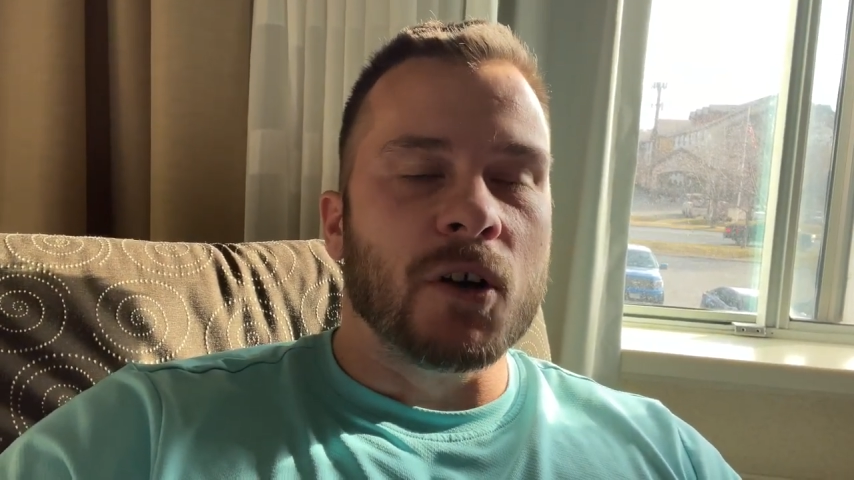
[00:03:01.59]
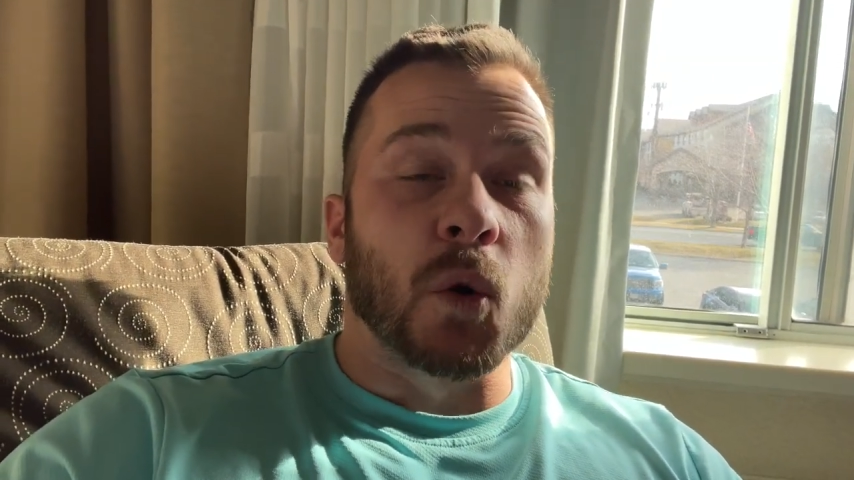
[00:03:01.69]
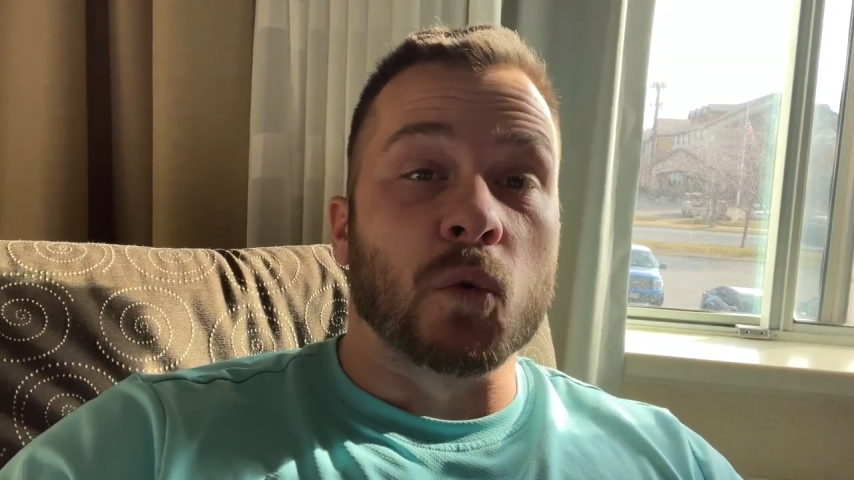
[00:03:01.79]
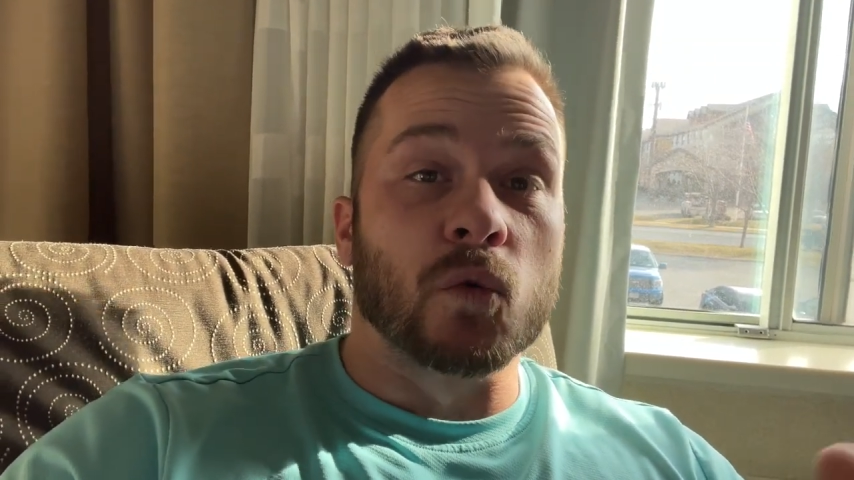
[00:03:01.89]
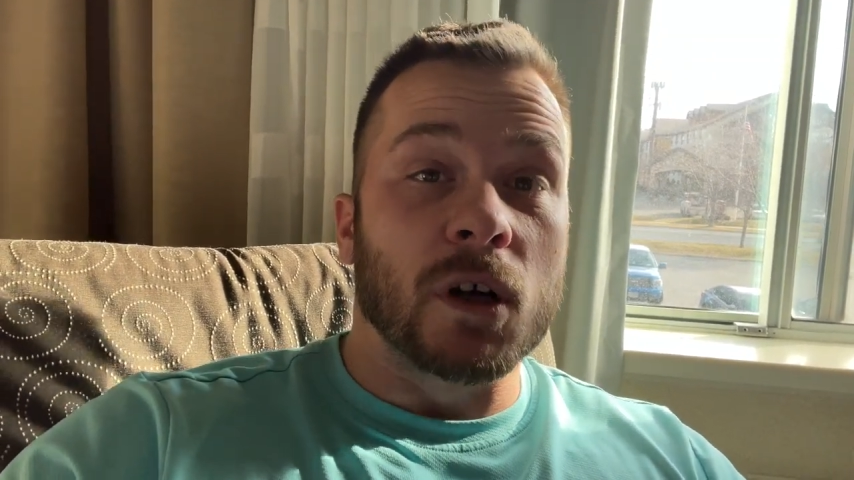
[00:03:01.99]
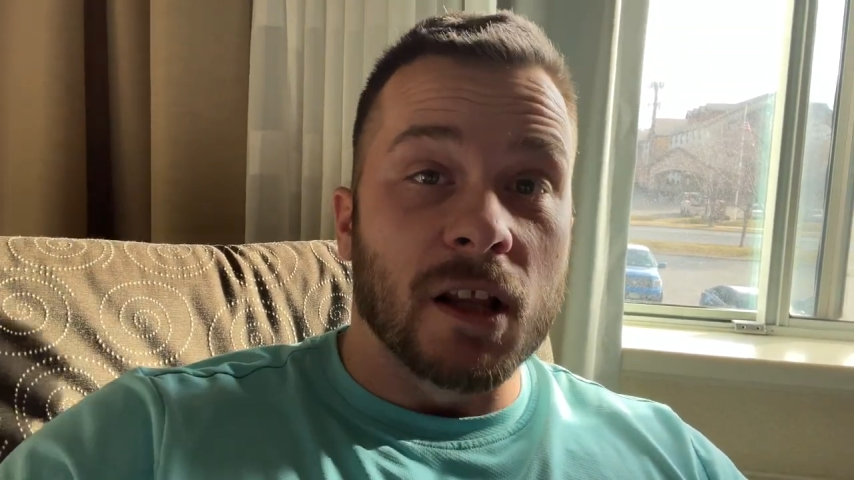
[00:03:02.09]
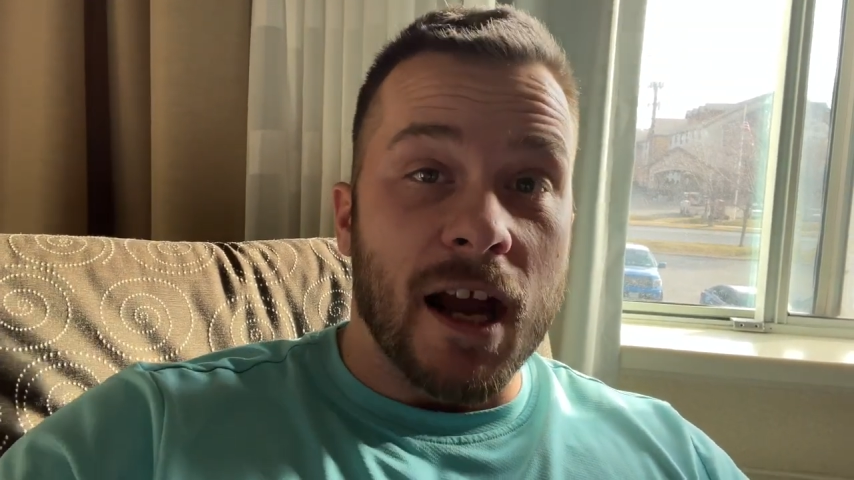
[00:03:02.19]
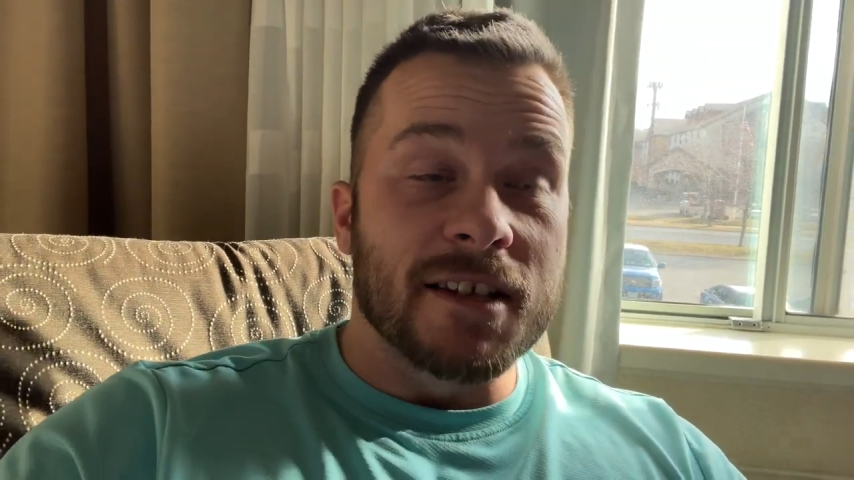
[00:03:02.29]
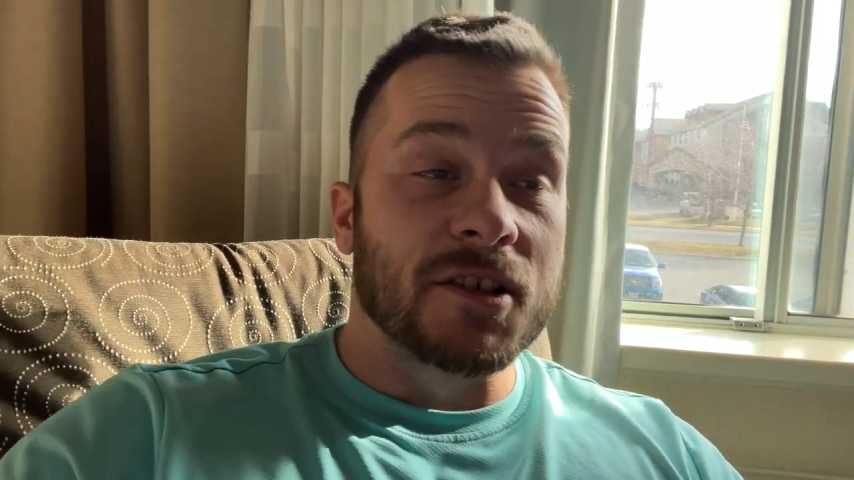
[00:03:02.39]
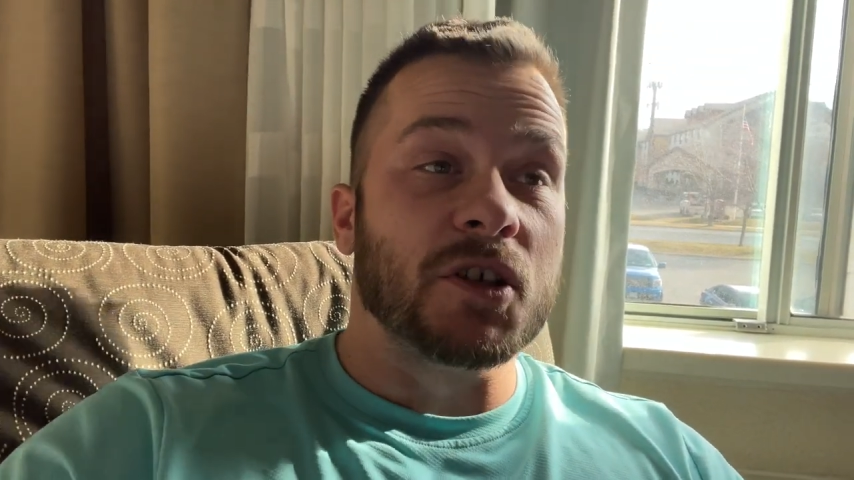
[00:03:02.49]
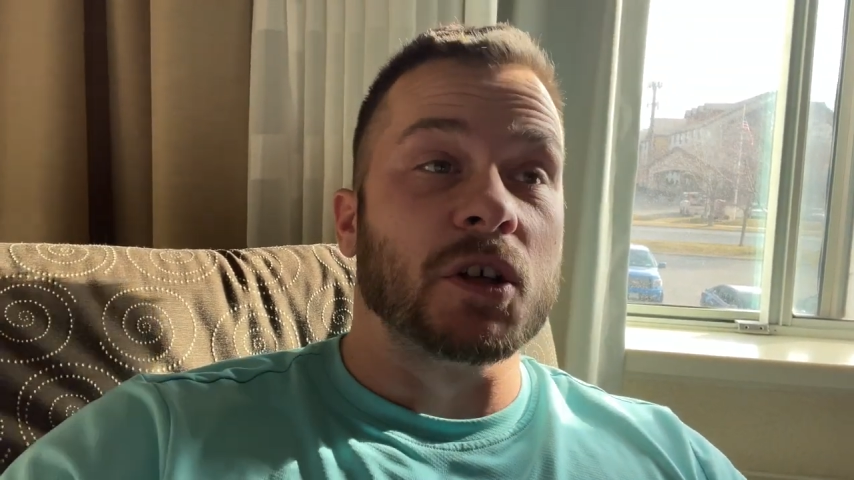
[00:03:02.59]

don't realize until